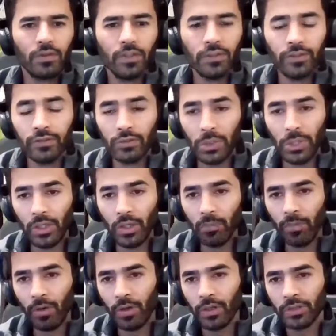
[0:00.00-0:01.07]
This is really
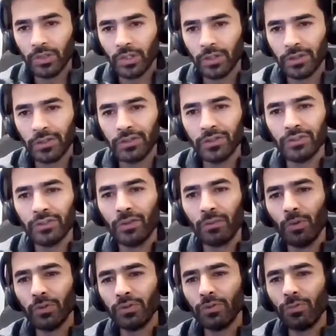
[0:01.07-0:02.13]
important, Chuck. This is the
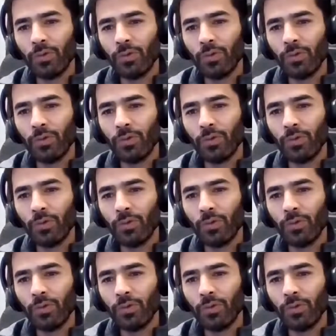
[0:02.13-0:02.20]
most